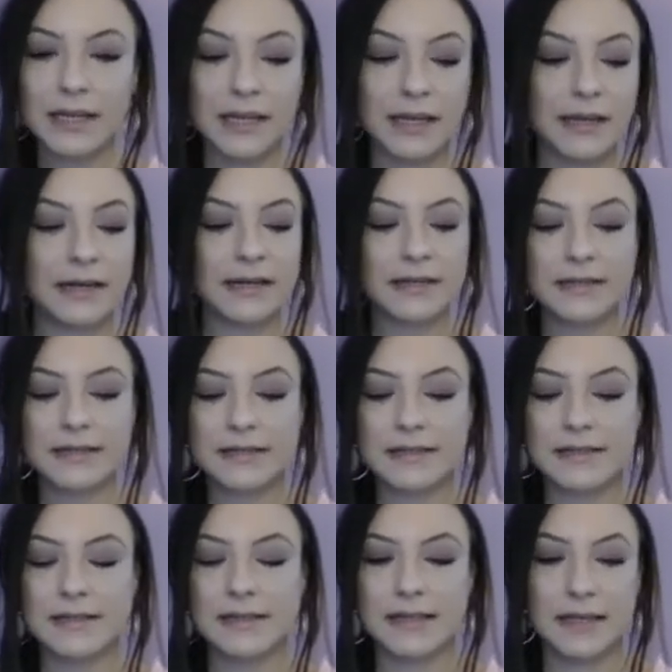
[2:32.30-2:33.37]
Er,
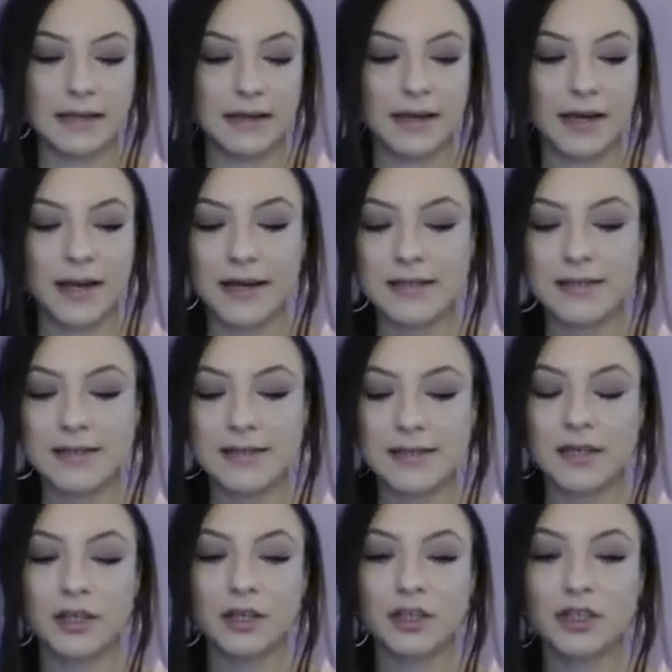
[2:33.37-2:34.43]
sie, es
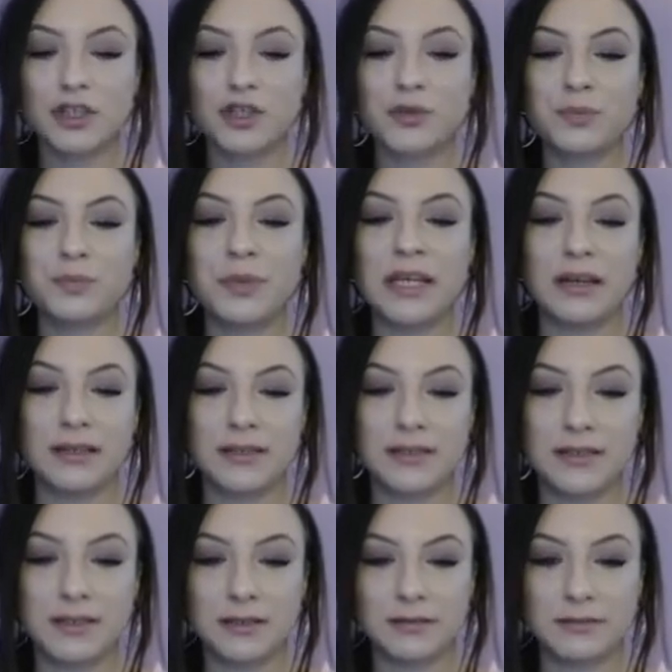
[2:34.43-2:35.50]

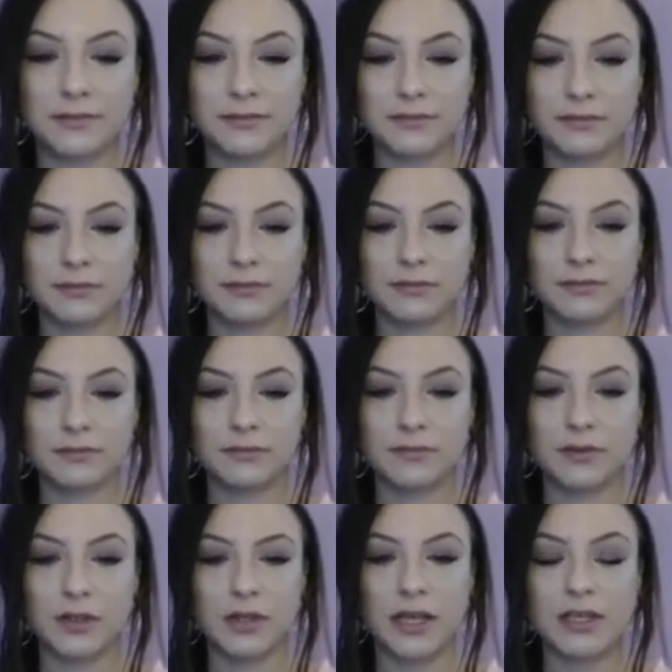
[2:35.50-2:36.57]
spielt.
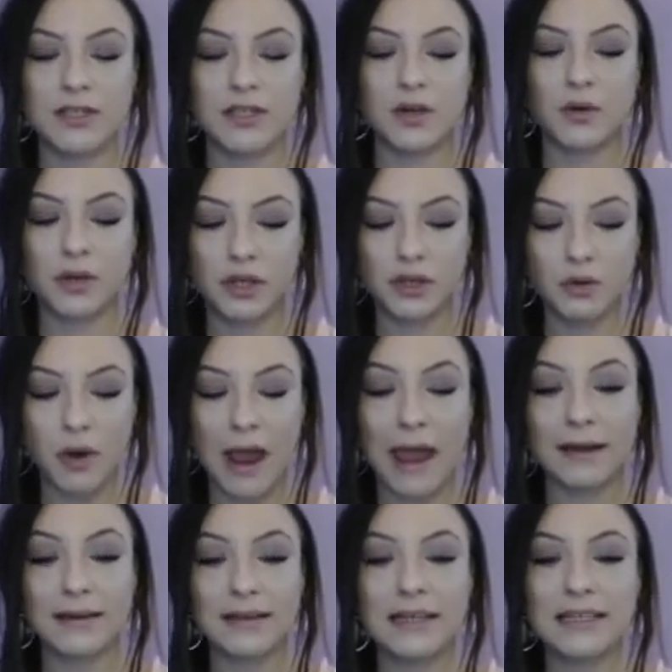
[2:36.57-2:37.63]
Okay, so you
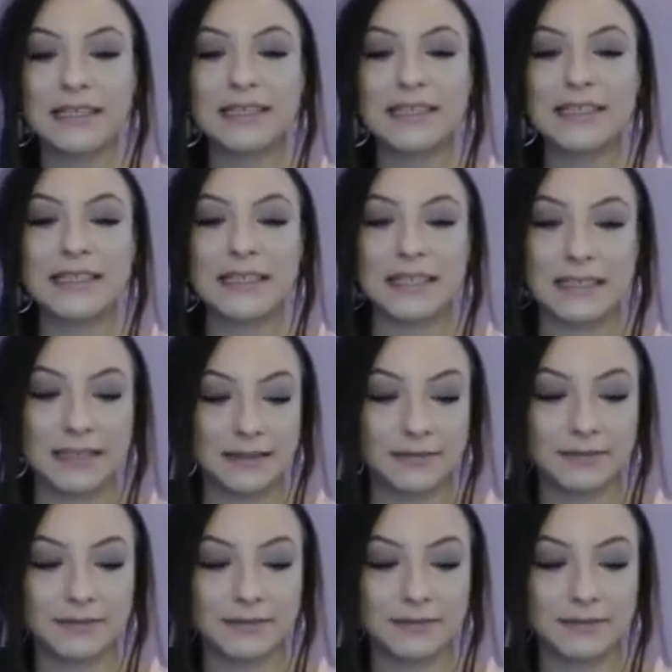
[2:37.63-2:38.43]
add t.